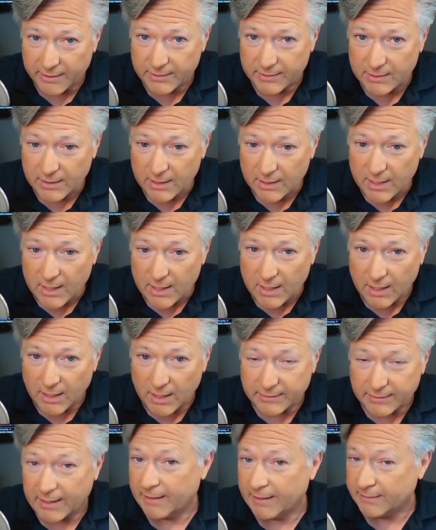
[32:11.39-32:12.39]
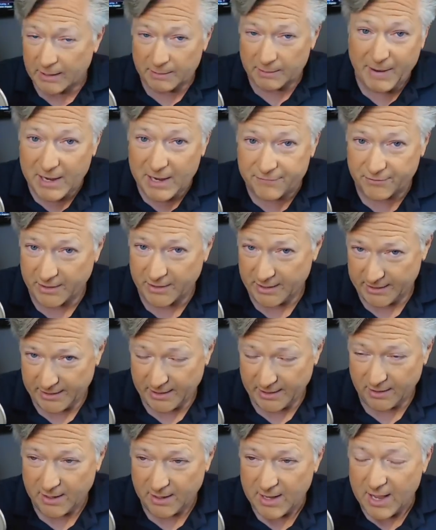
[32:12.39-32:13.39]
right? Yeah, uh, got yeah. got to pay for that
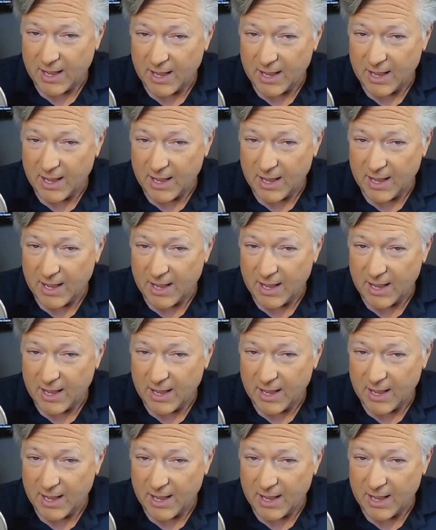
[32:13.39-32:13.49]
now.